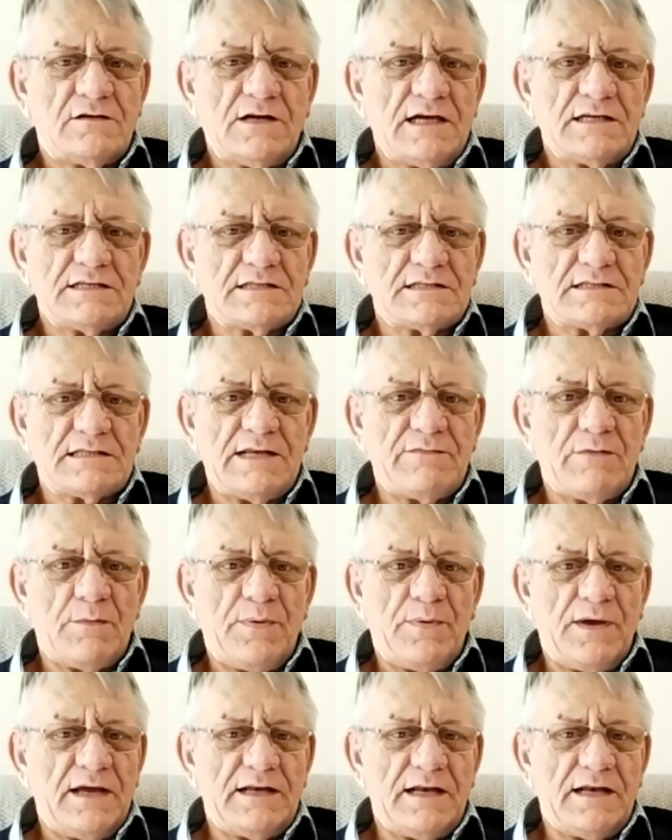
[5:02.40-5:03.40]
Christ has never
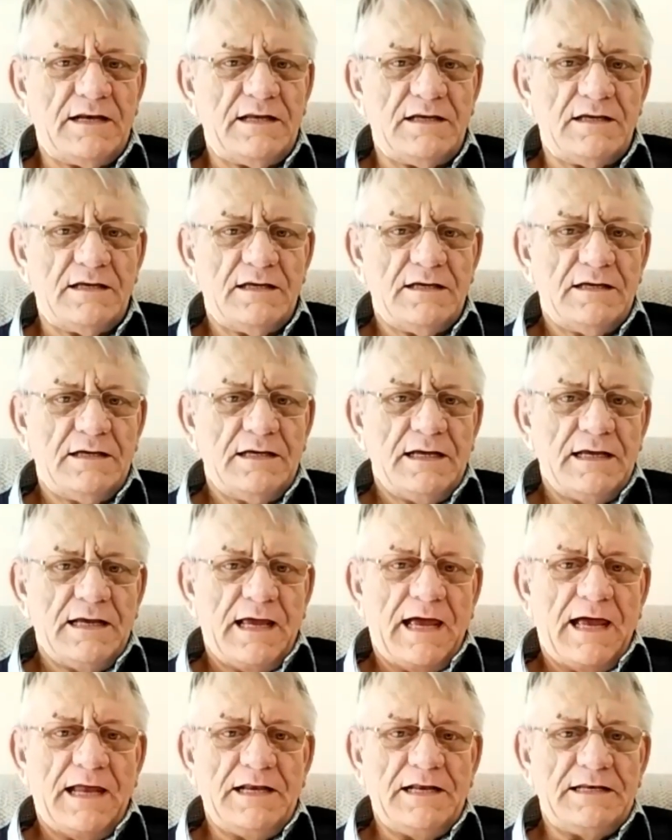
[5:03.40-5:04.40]
paid any
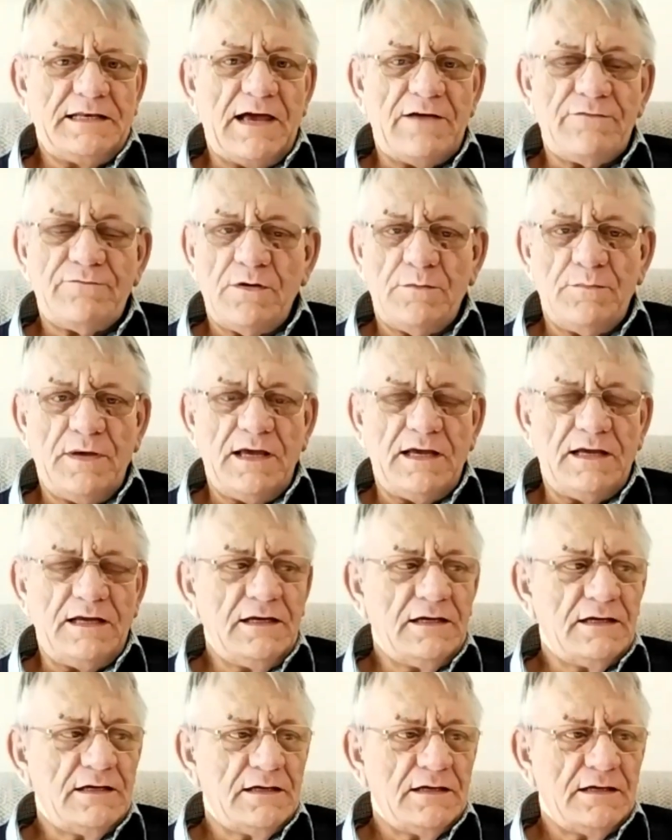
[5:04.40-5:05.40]
any debt for
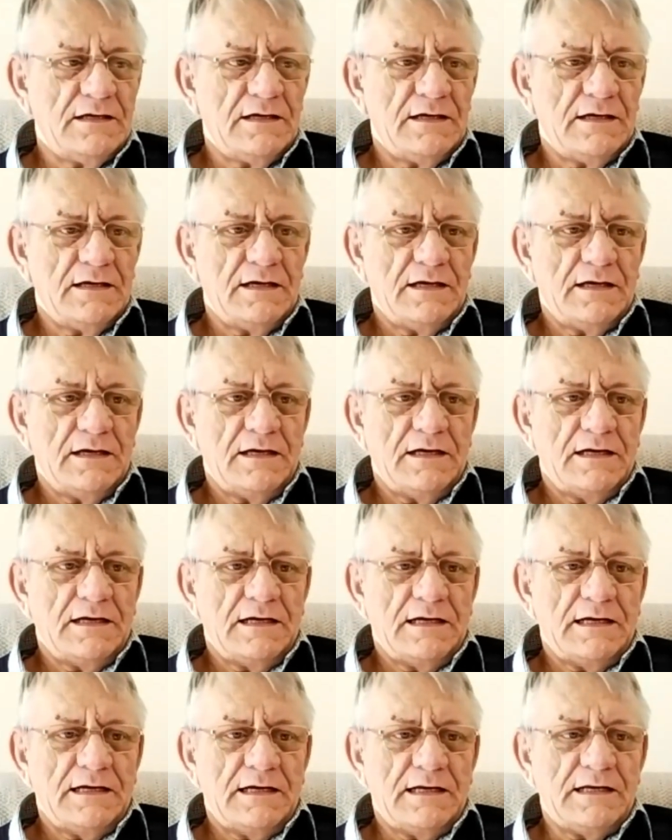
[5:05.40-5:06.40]
me.
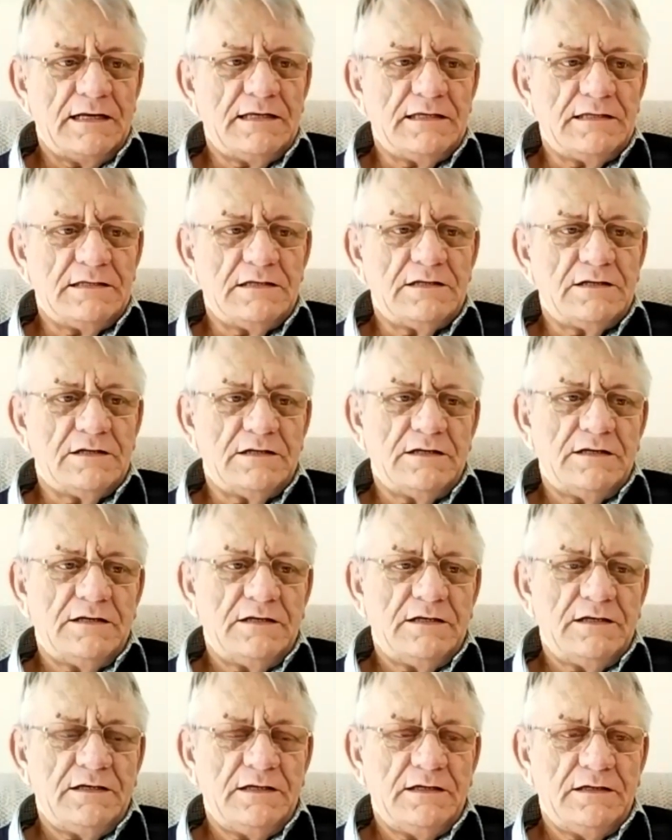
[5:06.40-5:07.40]
And uh,
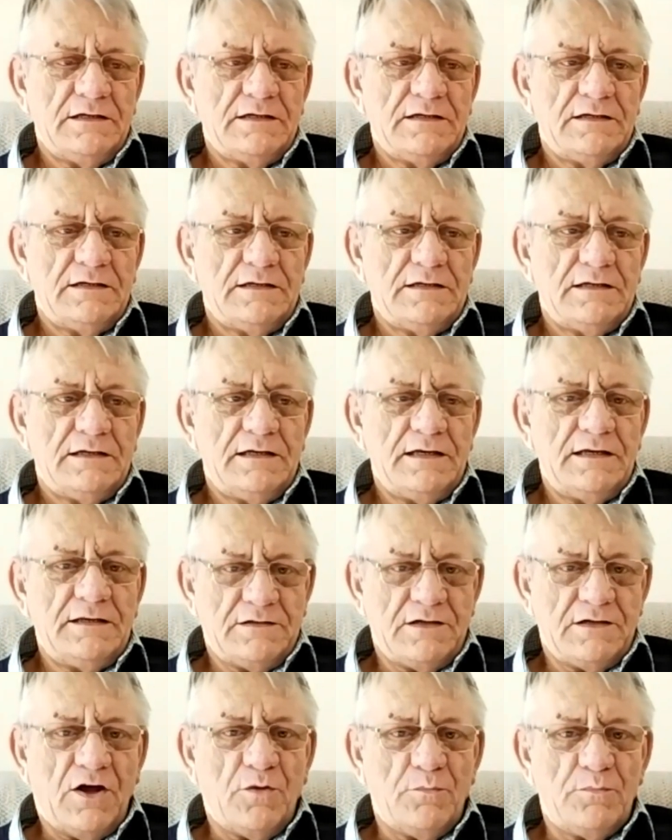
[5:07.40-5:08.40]
he
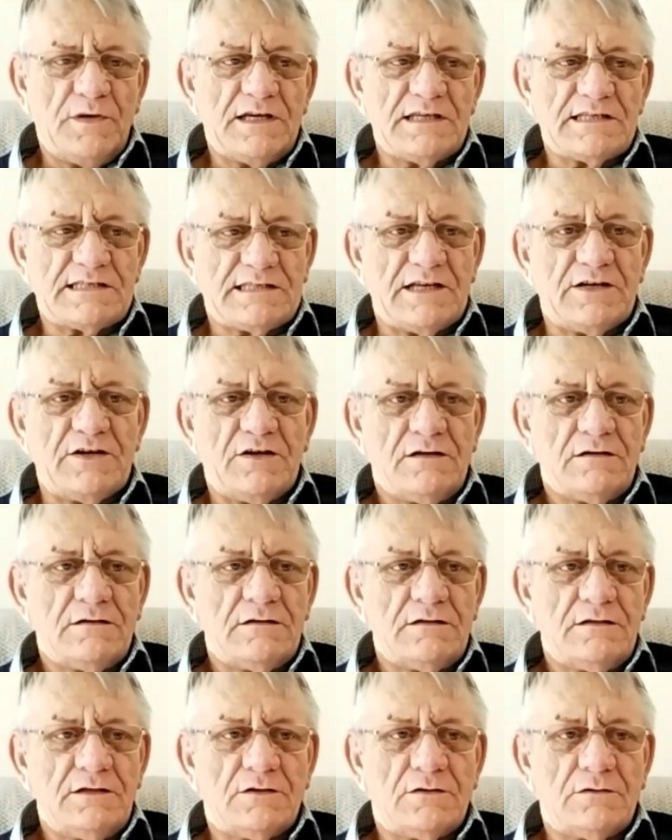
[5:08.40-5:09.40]
called me a sinner,
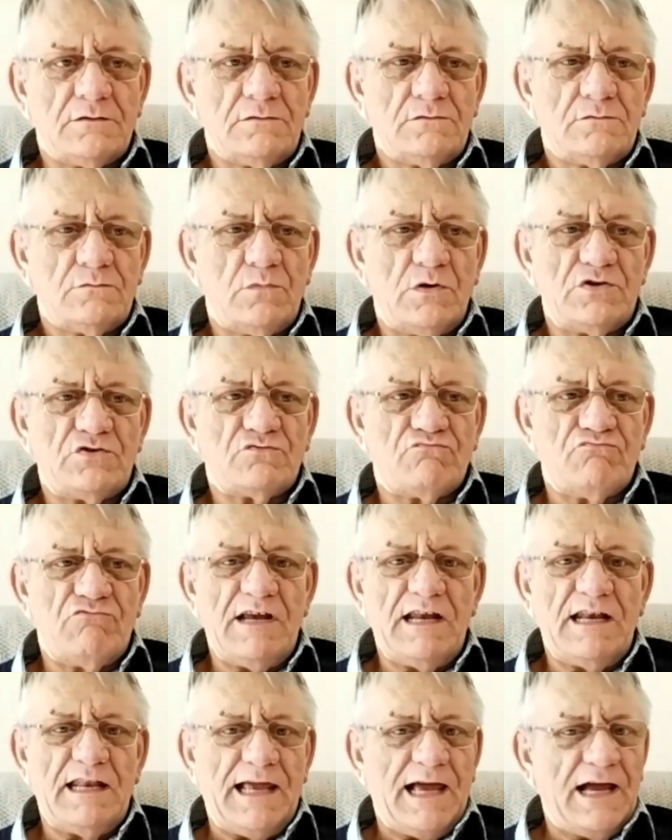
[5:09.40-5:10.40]
you know, which
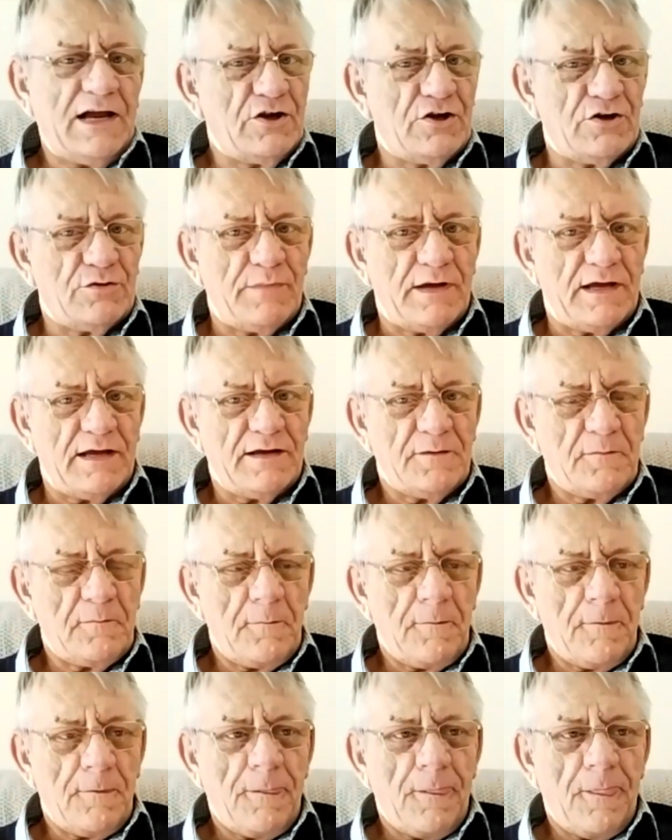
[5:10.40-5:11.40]
really angered me.
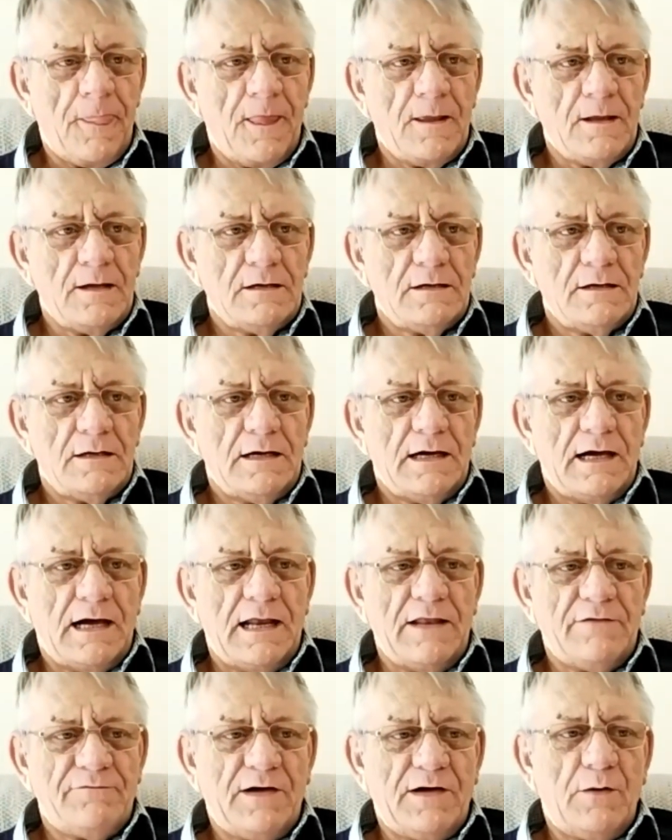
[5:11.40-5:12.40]

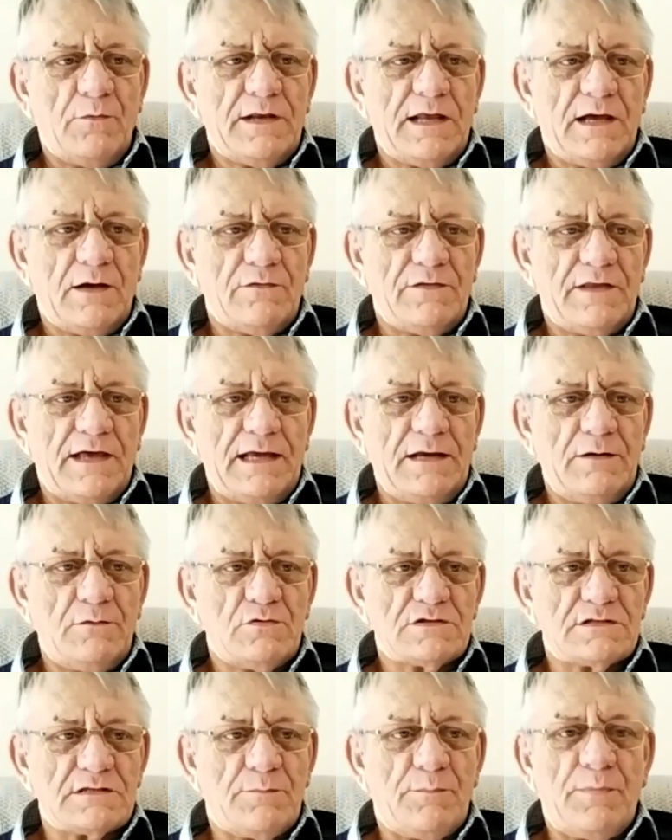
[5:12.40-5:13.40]
And I found out that he
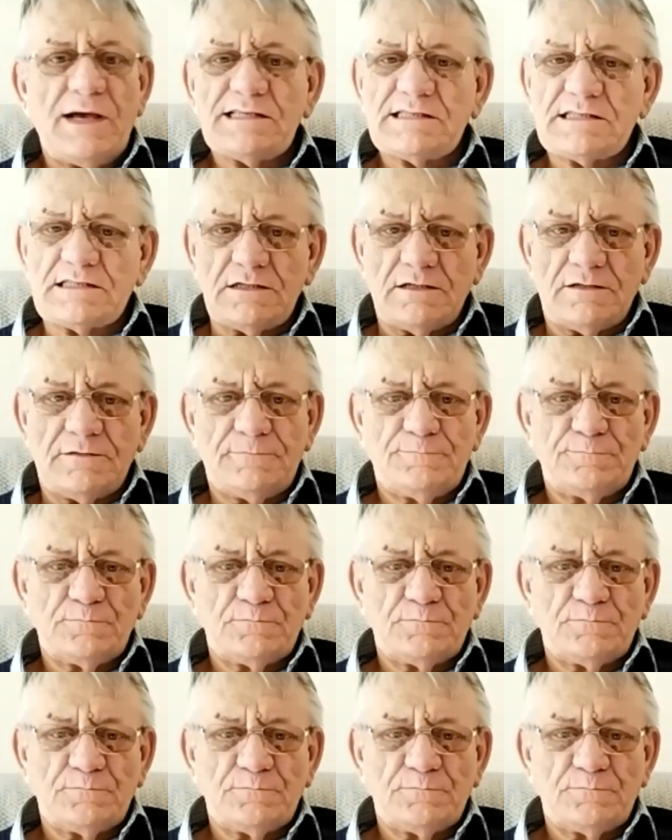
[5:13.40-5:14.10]
was a pastor